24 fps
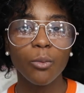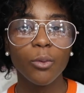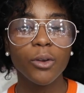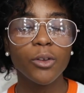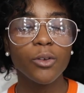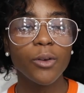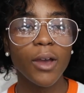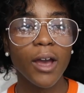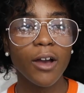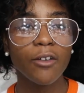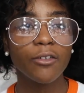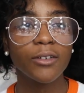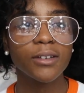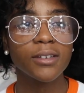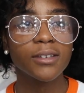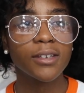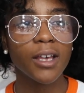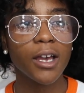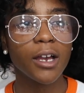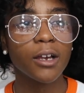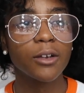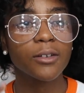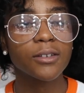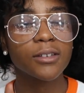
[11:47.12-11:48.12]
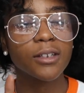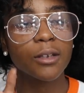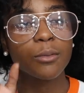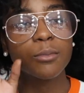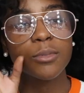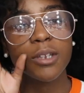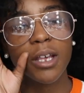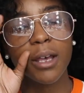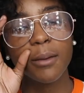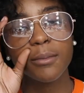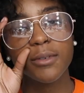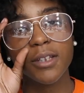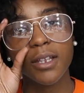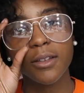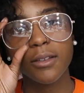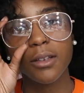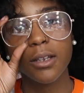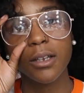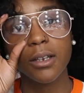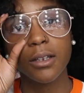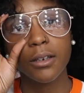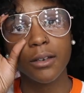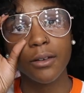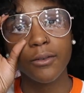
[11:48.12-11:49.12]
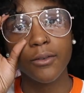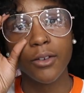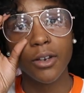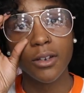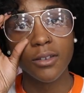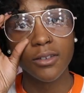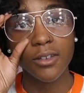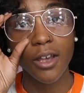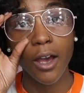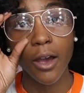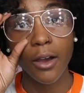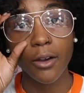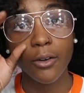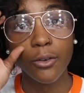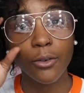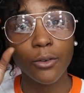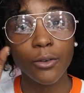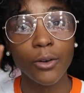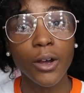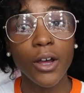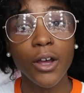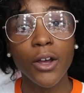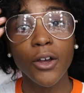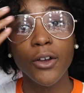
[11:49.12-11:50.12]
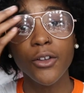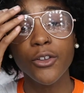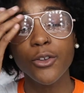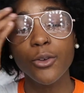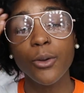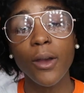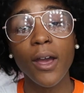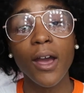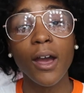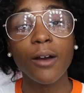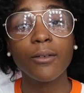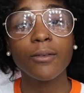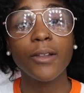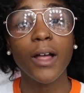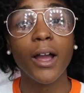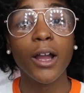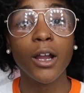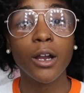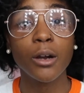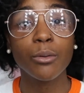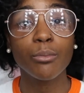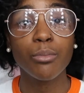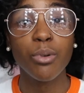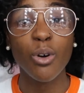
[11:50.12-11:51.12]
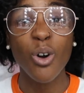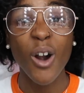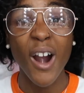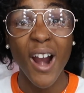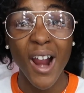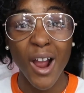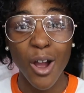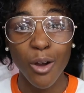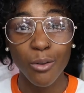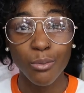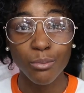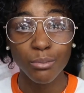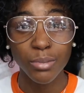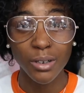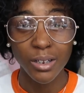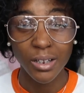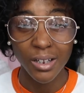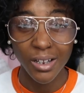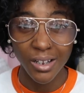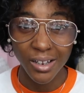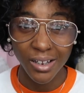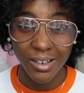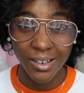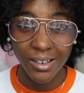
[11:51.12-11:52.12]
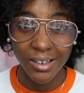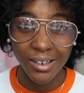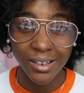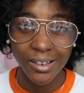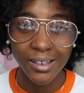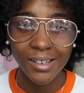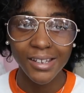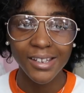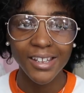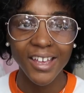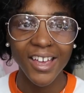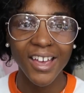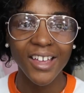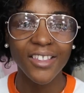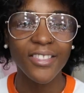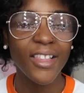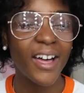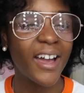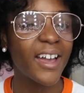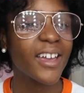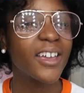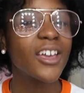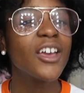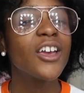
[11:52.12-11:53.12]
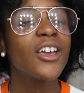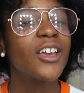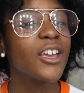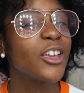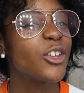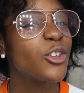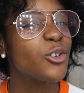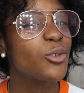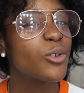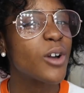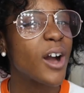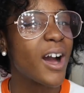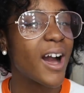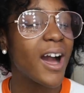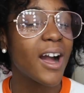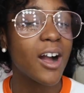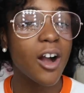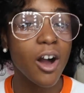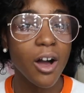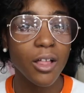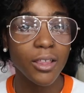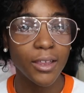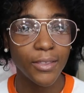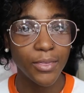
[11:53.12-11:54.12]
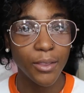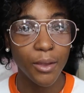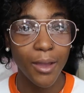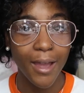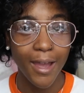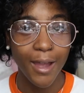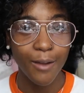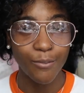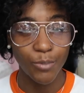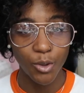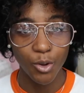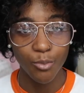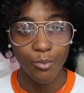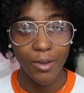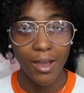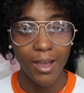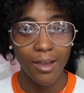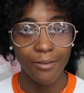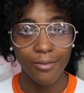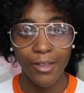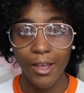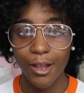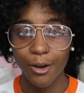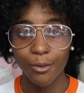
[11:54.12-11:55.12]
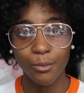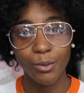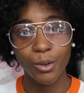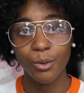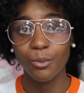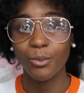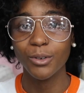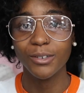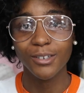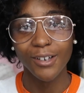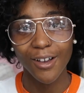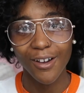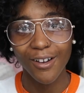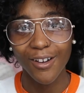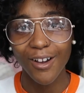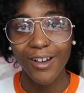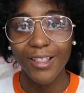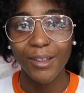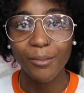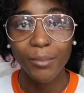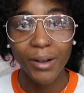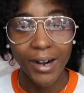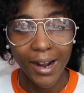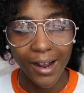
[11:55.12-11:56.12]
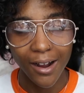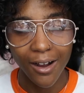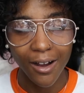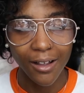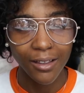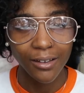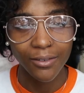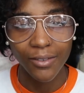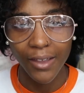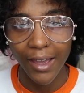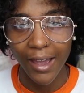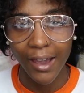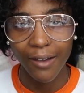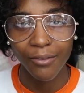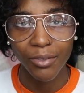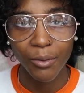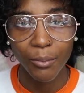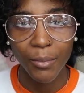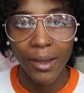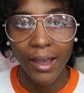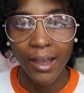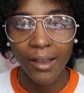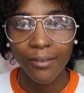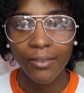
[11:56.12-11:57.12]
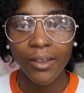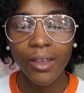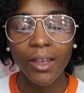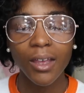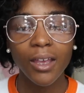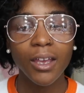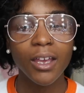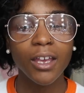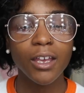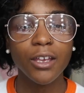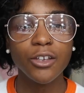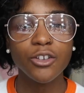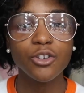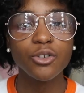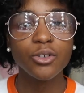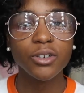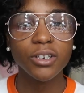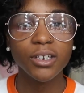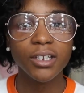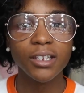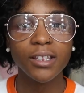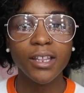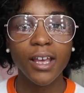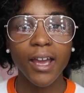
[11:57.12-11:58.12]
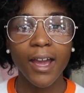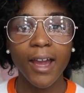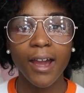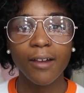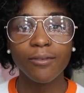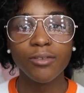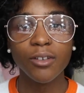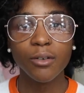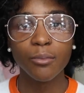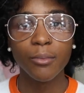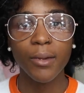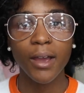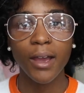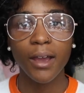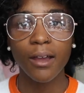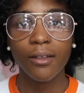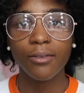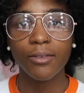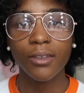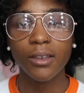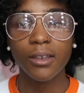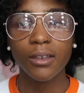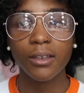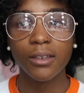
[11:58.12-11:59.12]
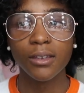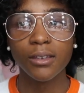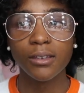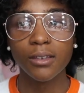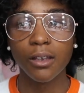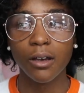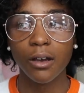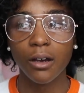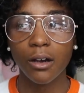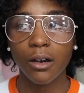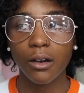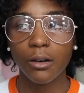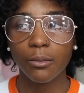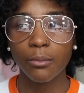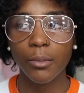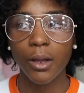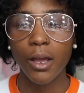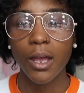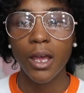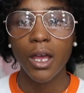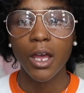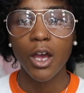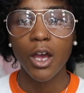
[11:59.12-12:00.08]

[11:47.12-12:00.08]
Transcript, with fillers: when you have a cycle sometimes at the end of your cycle you have like brown blood yeah like you i call it the aftermath i don't know what y'all call it but i call it the aftermath and usually the aftermath is um